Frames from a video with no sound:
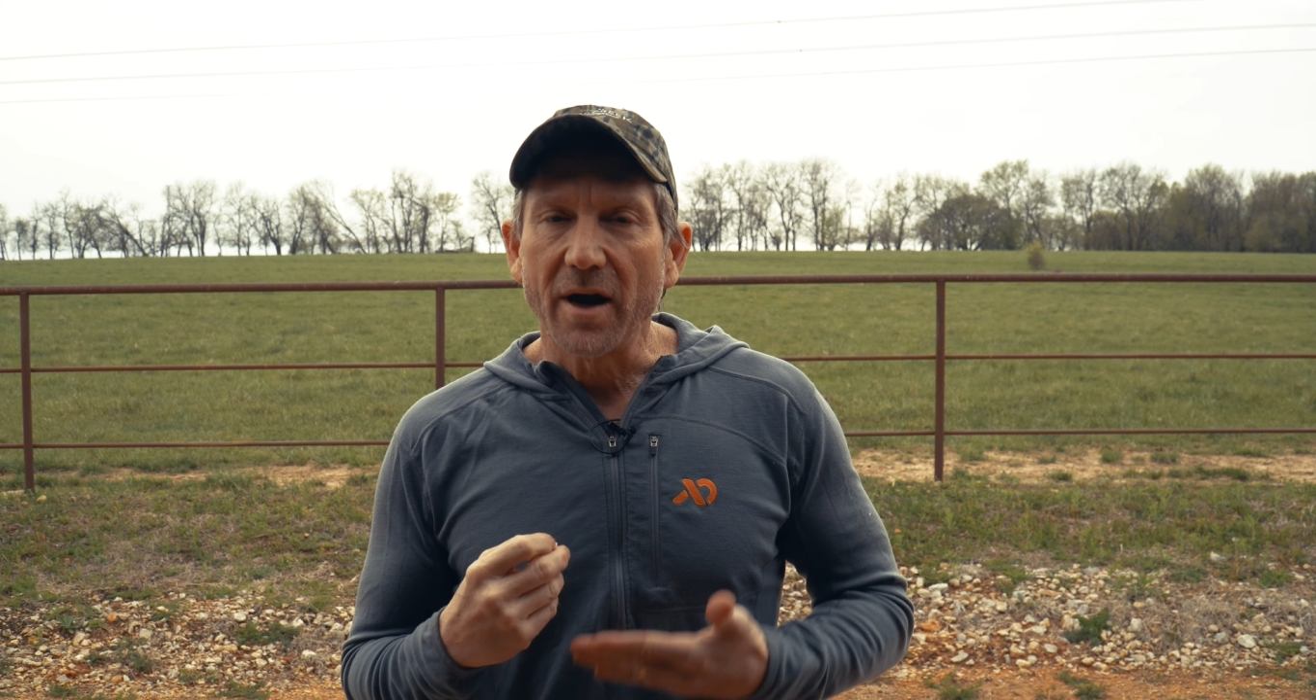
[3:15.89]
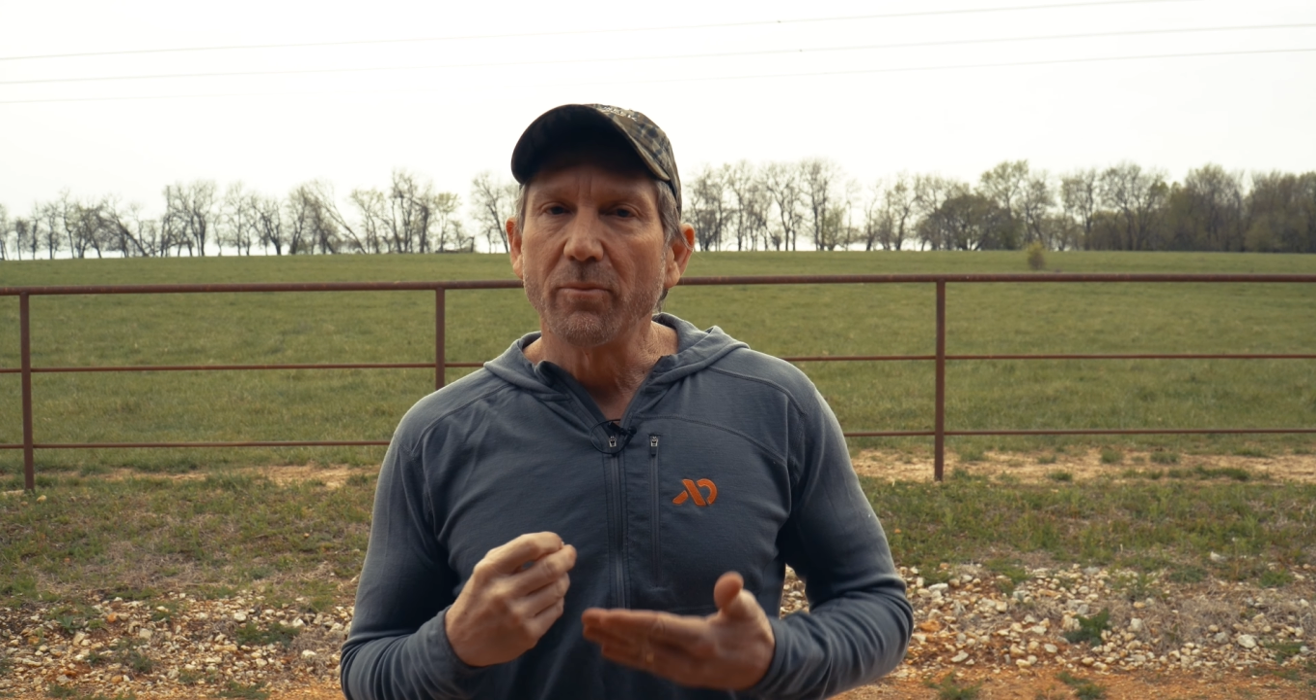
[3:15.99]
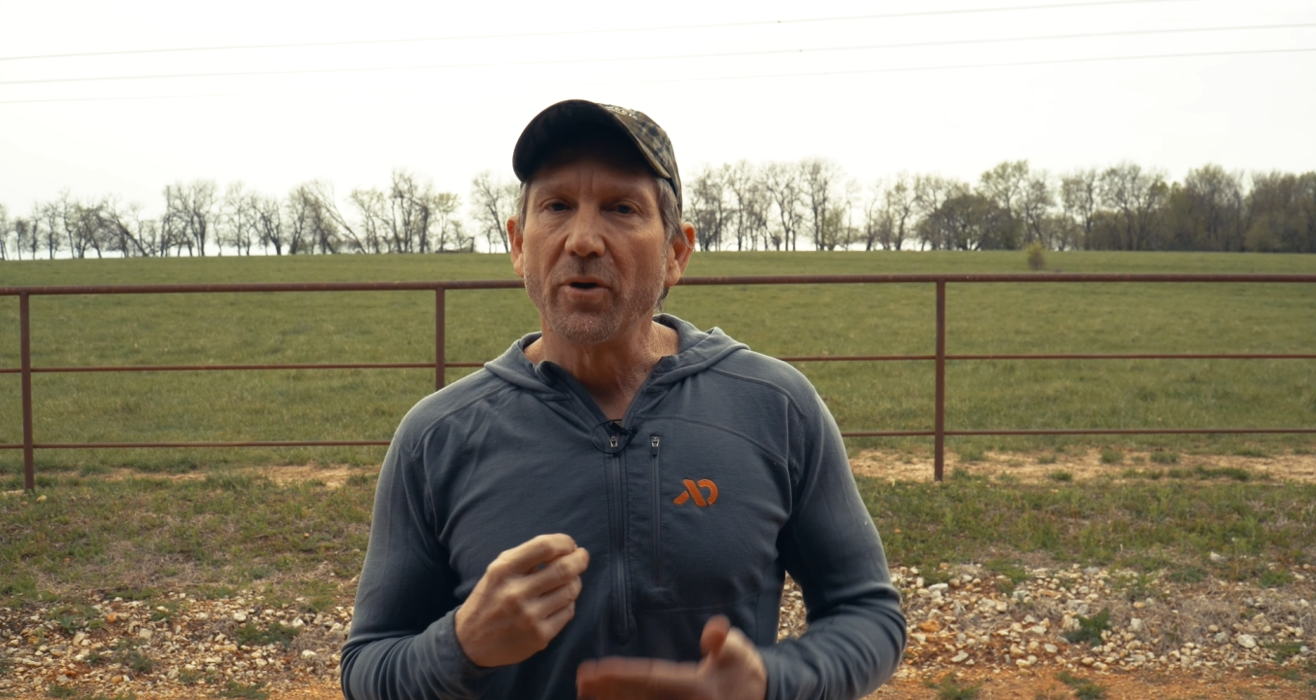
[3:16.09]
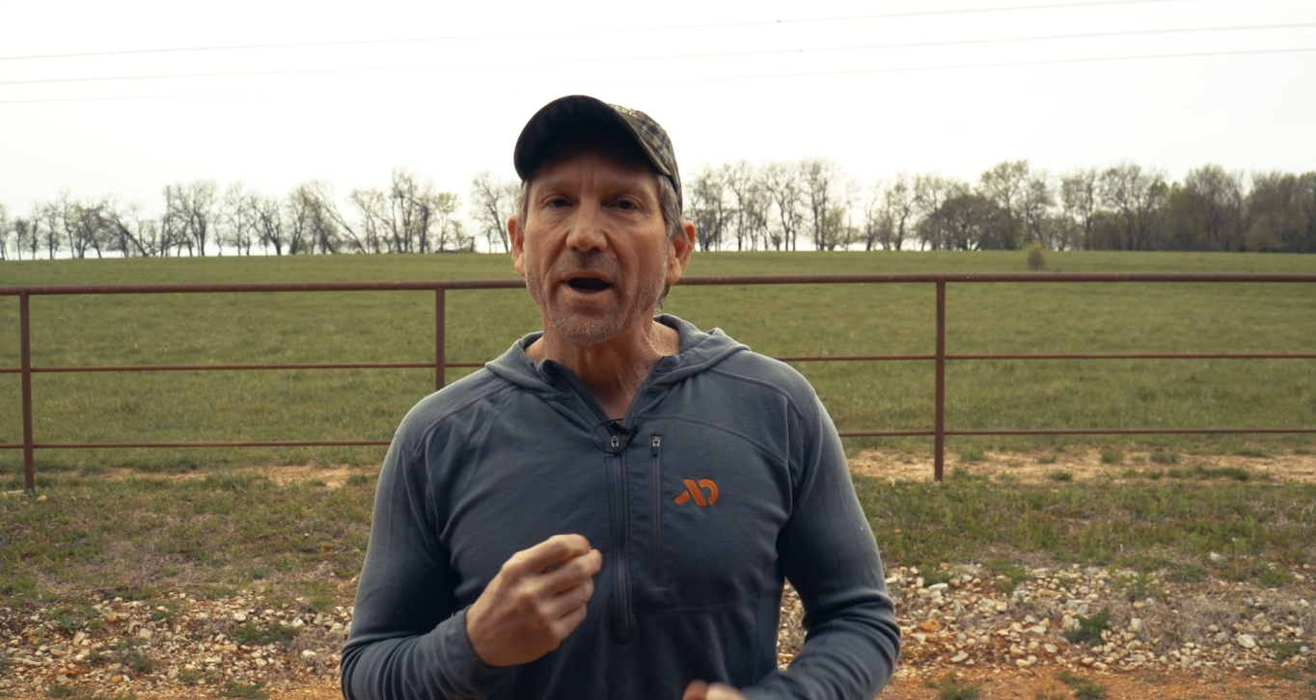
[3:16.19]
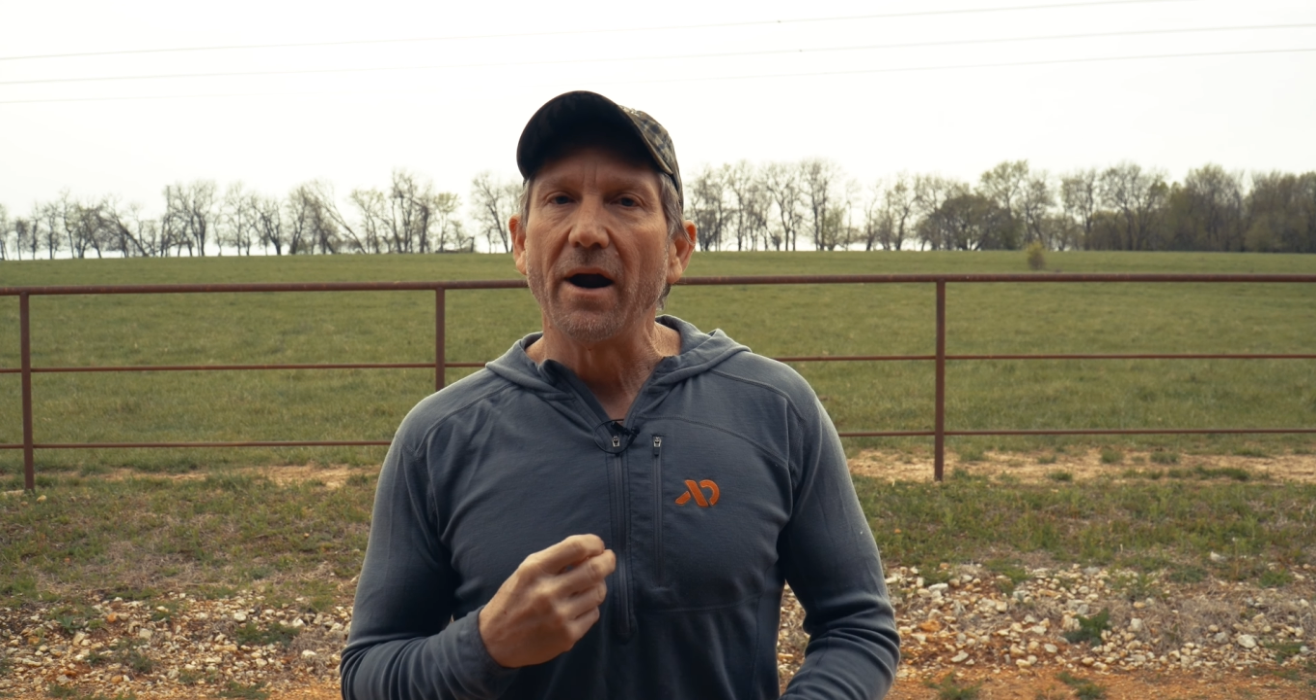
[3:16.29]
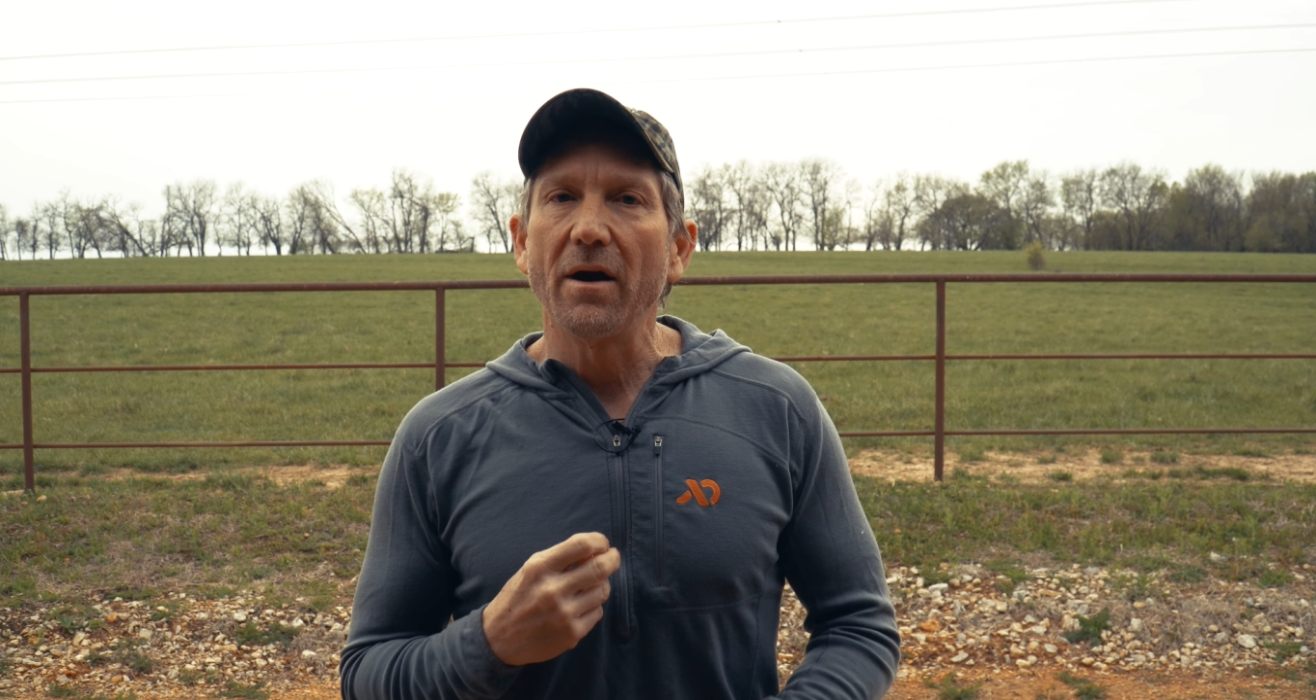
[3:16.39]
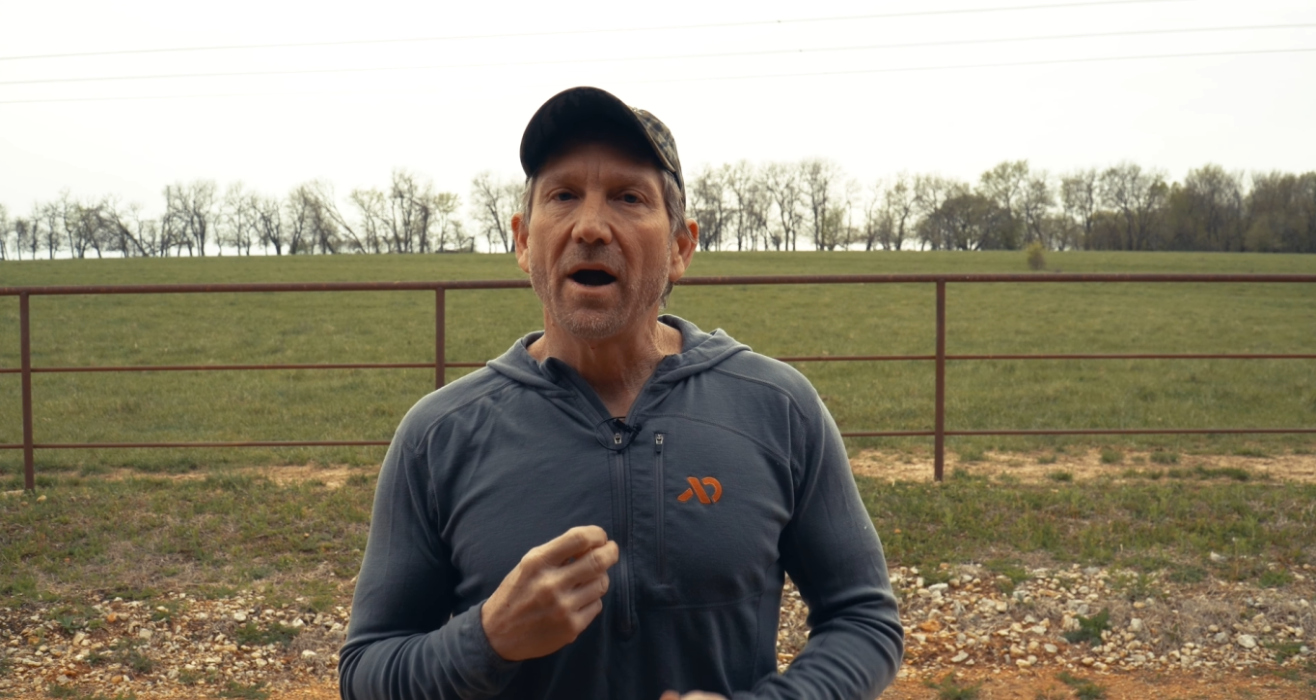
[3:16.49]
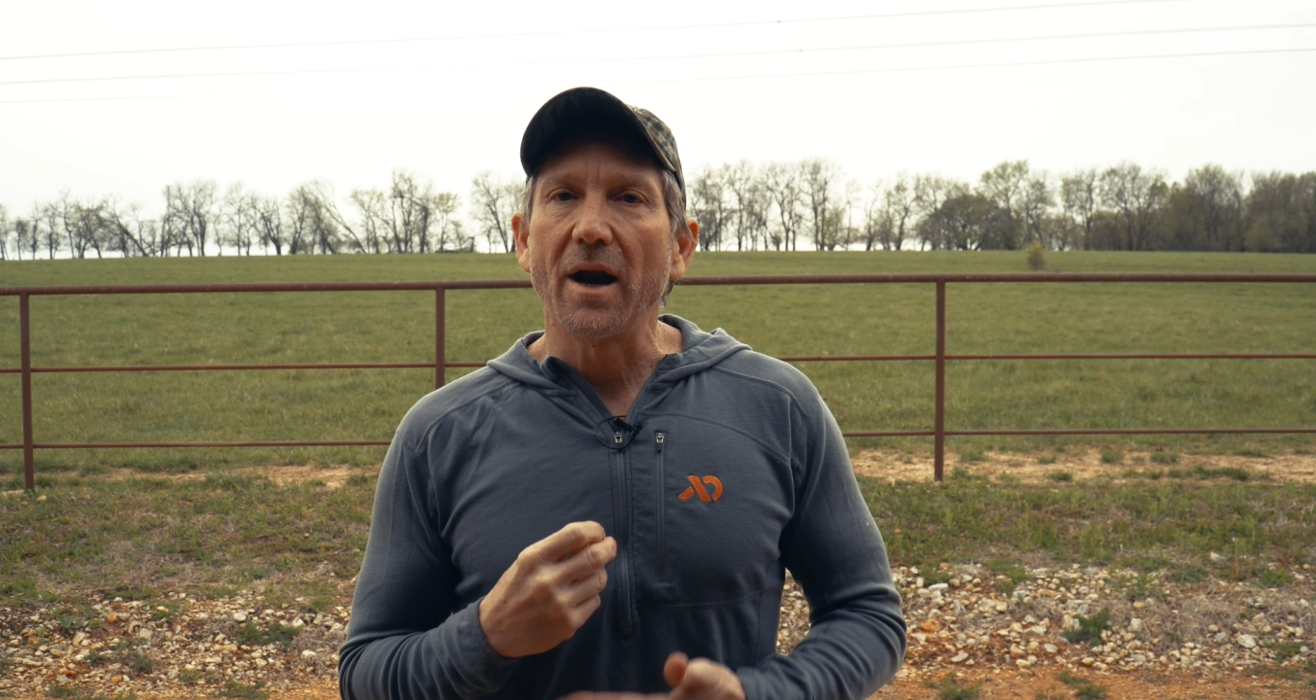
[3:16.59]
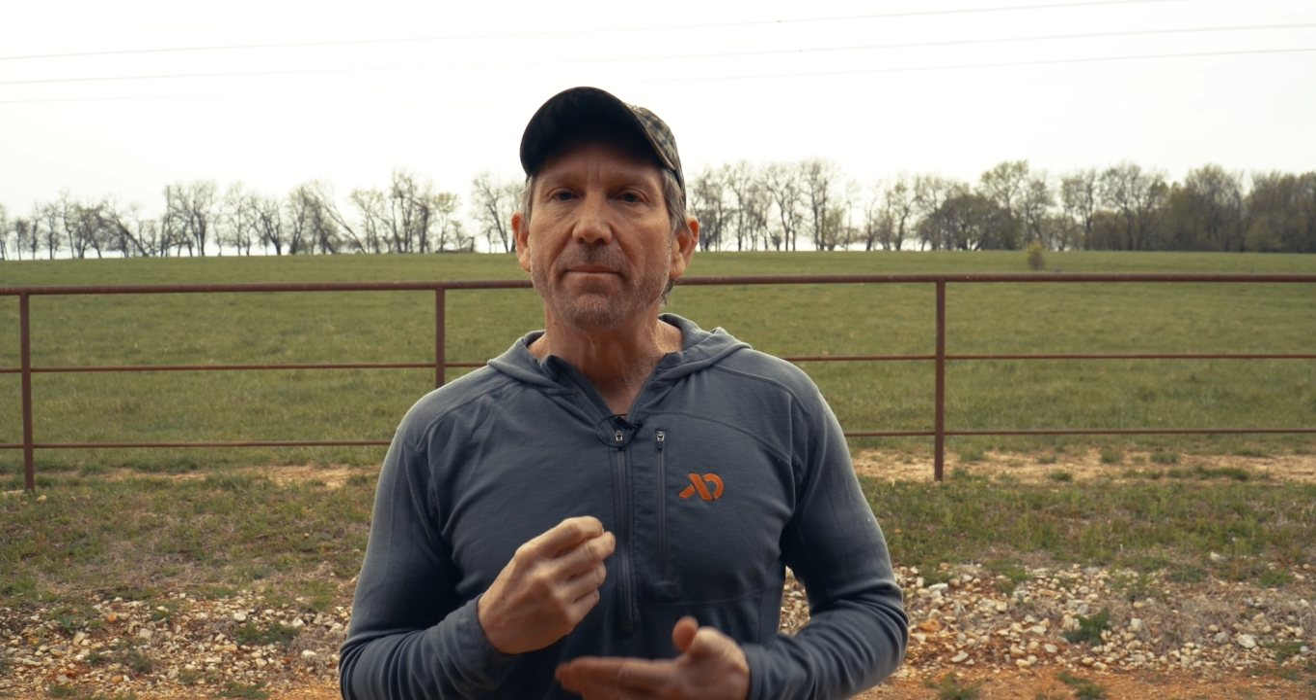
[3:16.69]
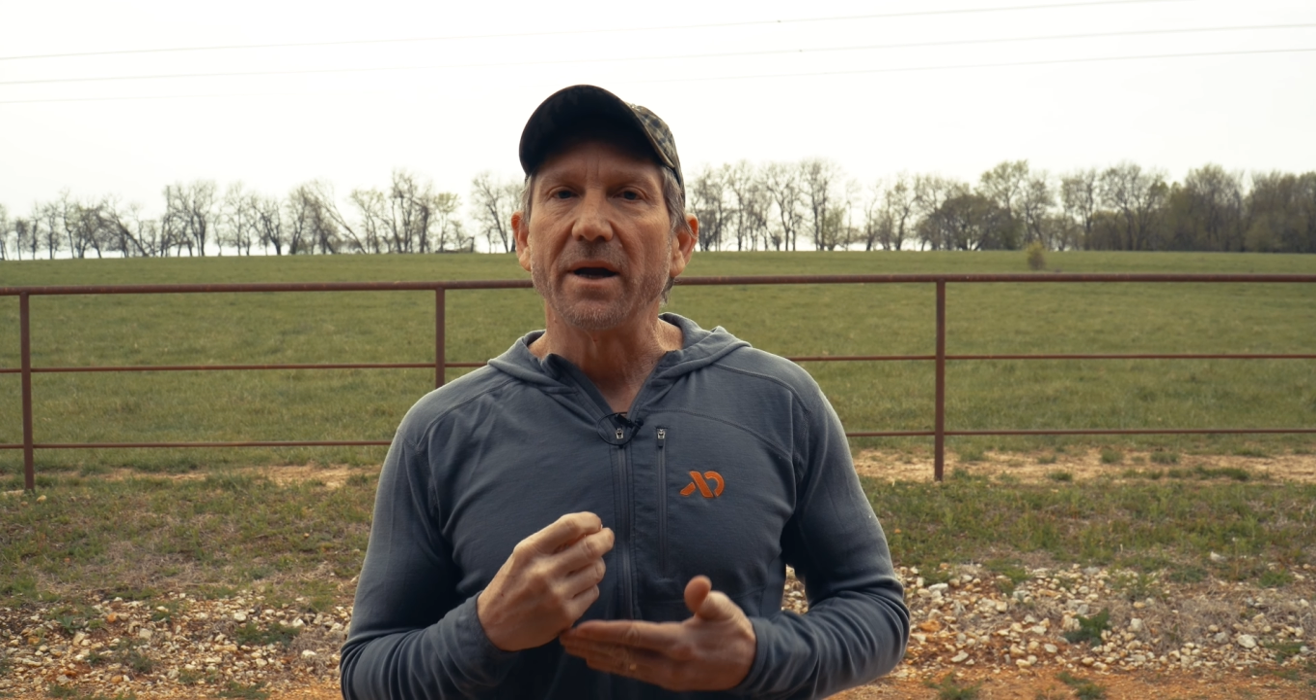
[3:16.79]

to bring air out of